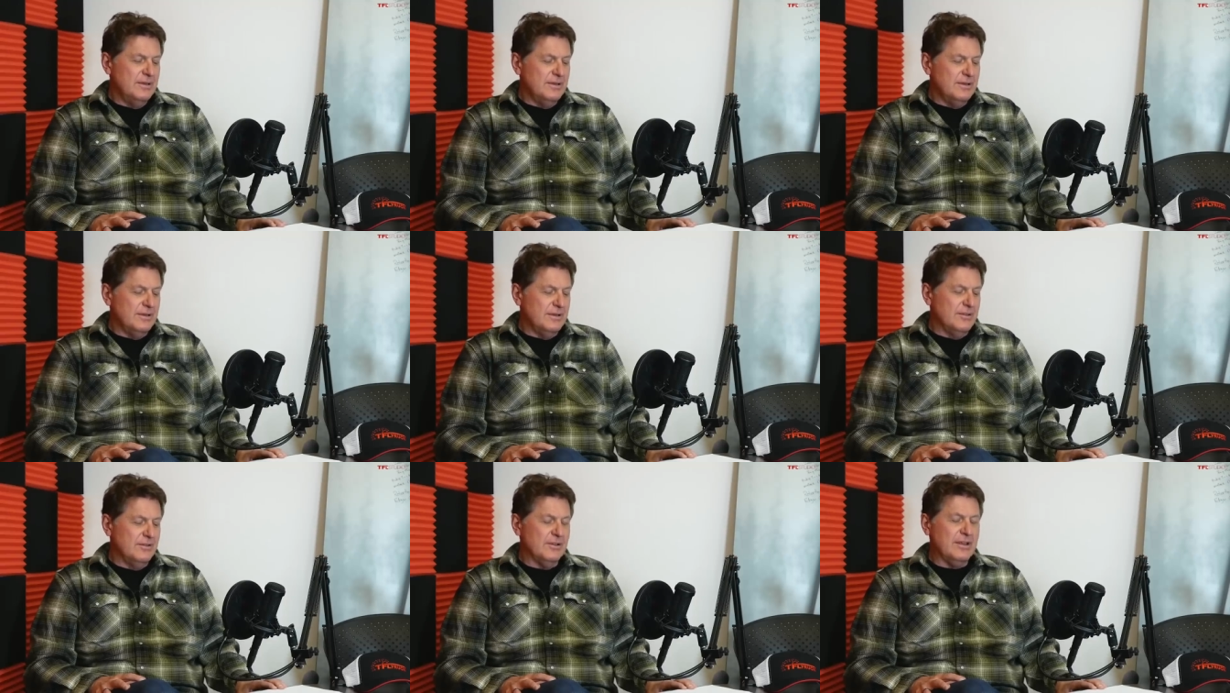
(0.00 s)

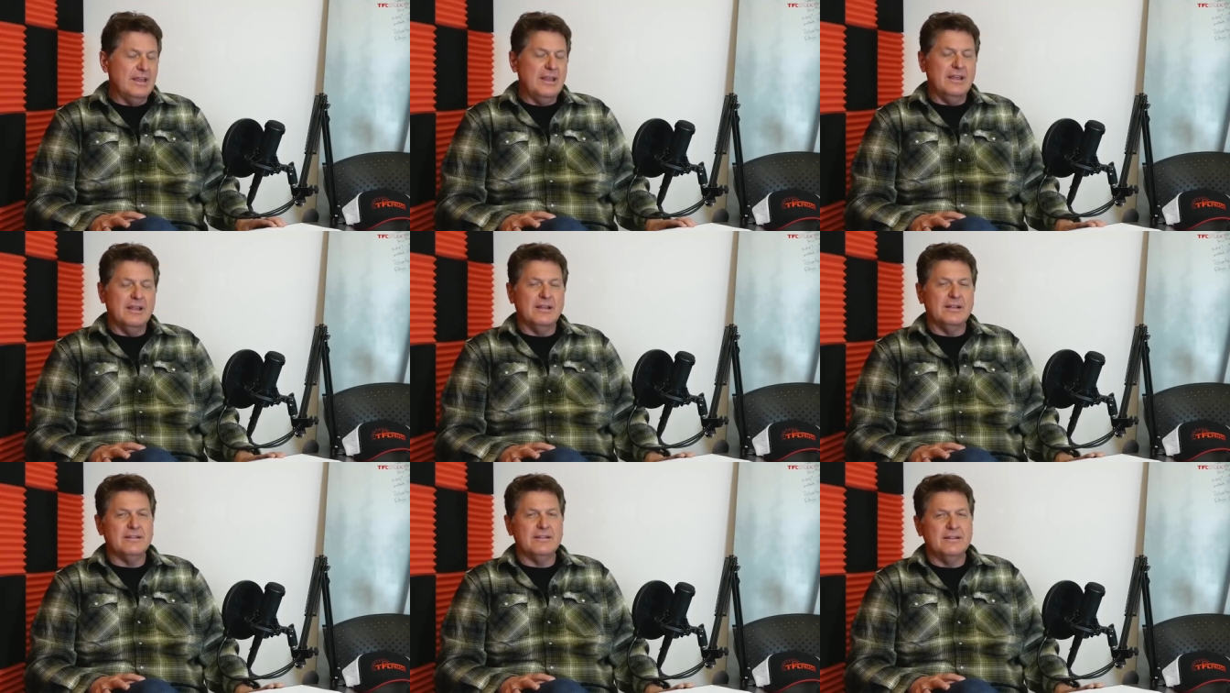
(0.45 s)

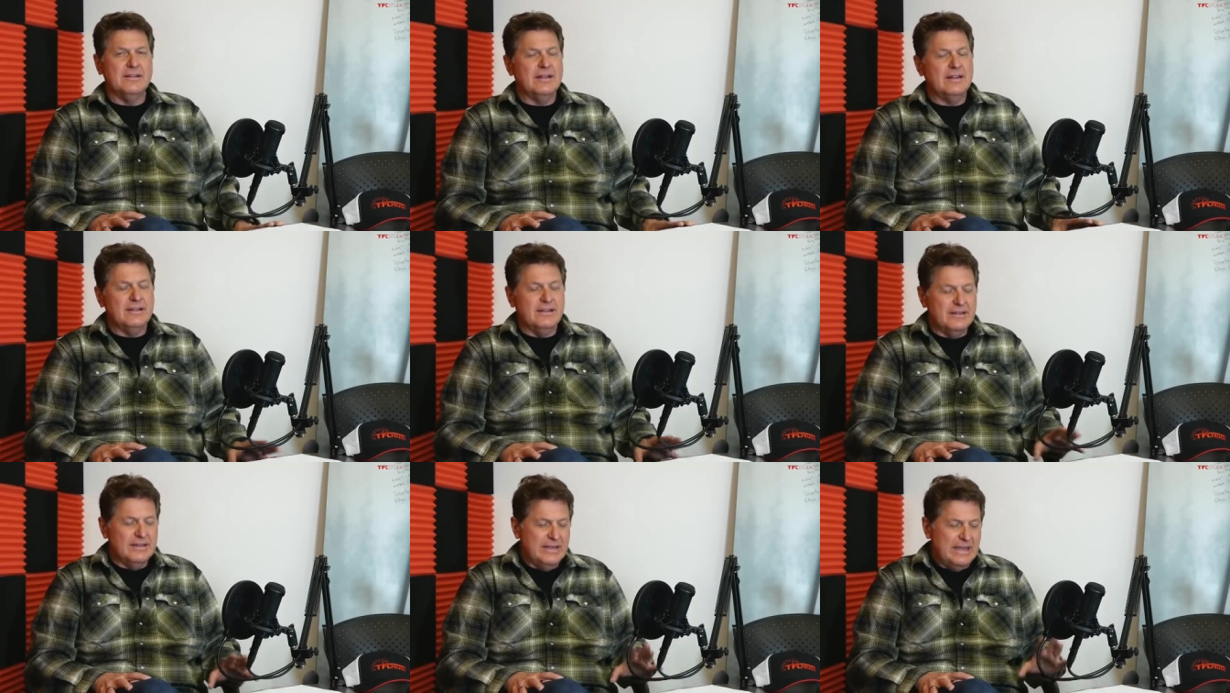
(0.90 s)
looking
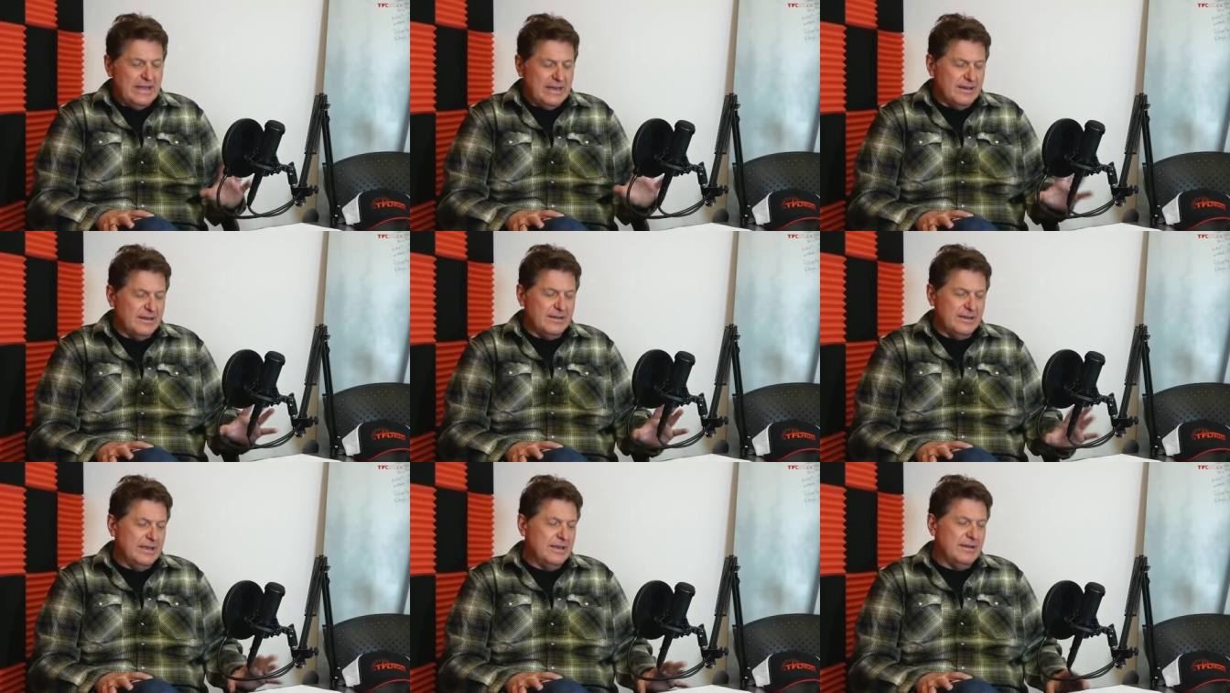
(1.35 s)
at
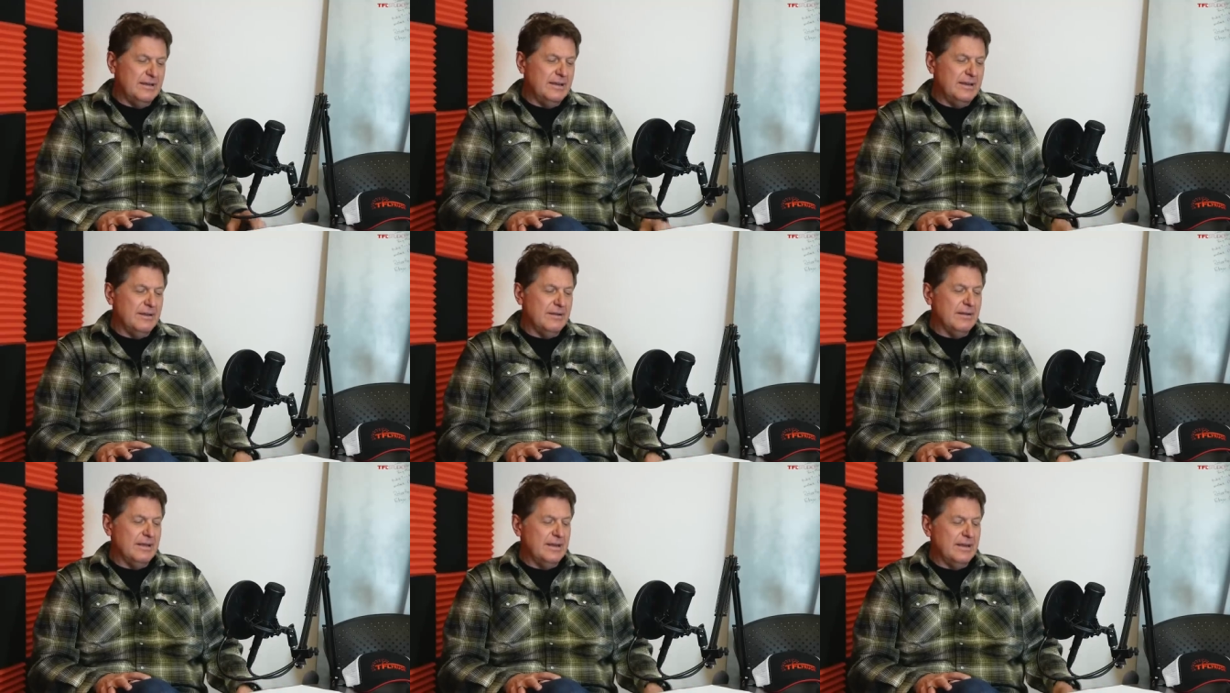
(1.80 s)
it in,
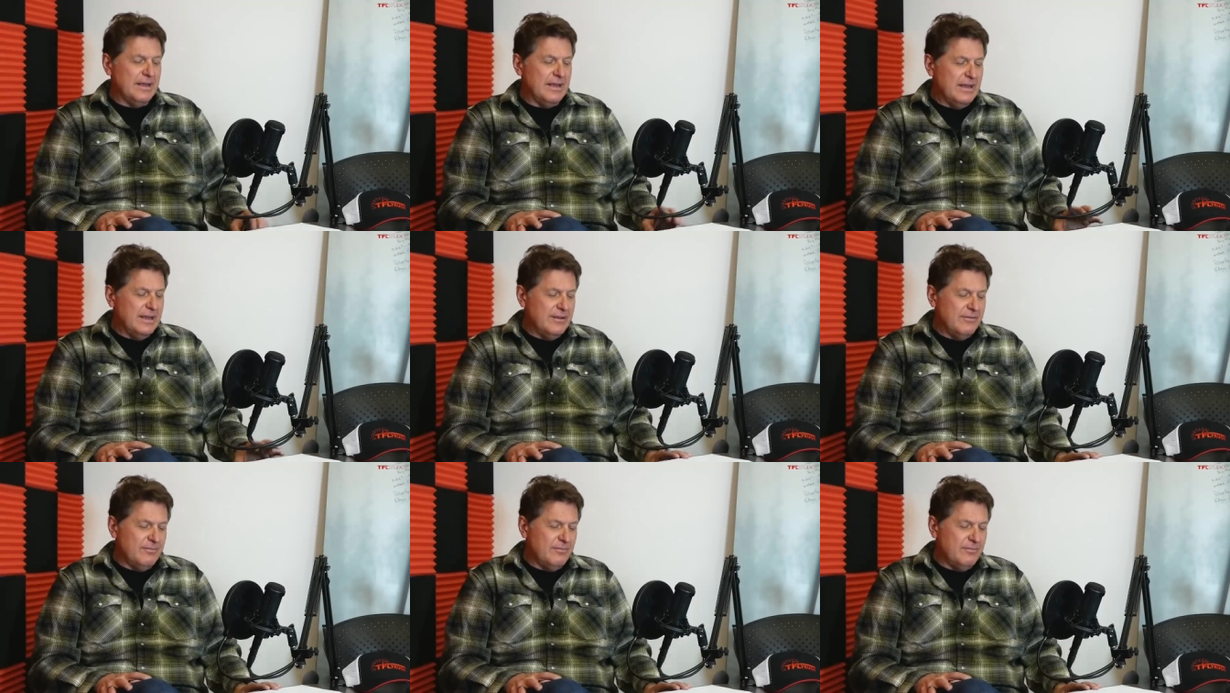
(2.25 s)
in, a, in a kind